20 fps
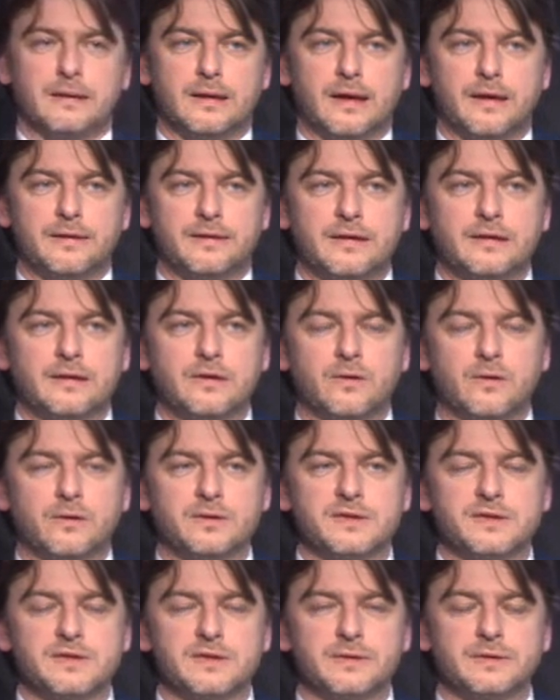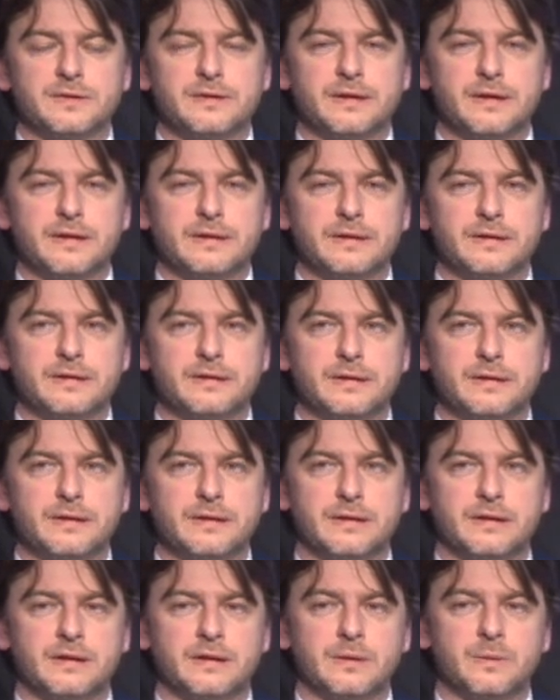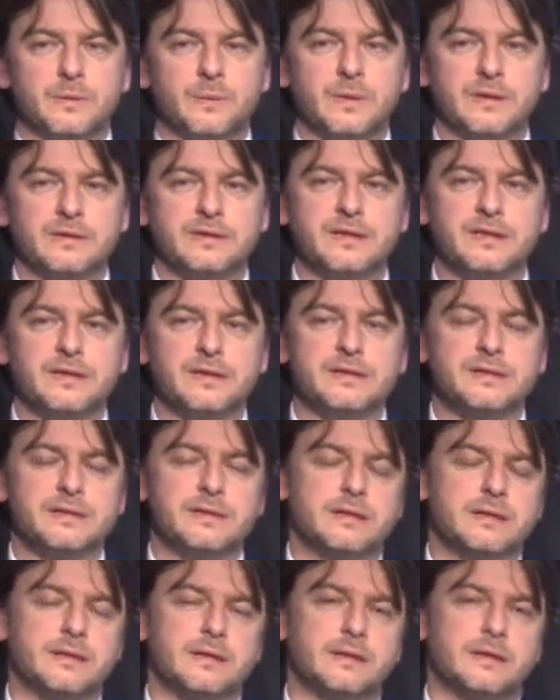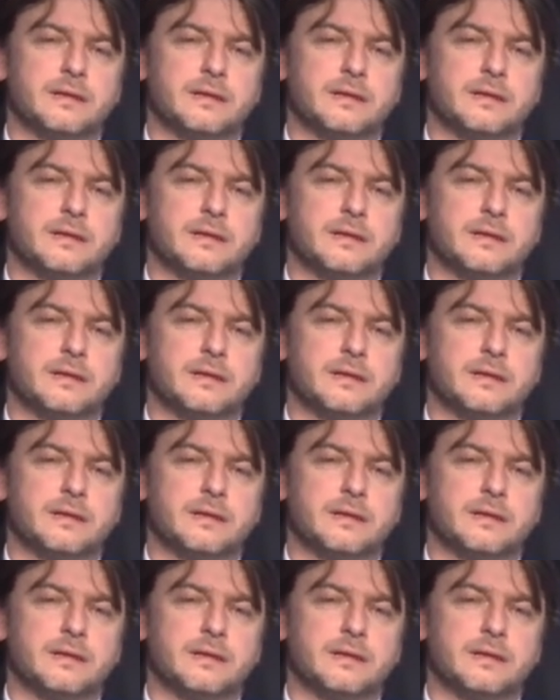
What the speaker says: I think also that with this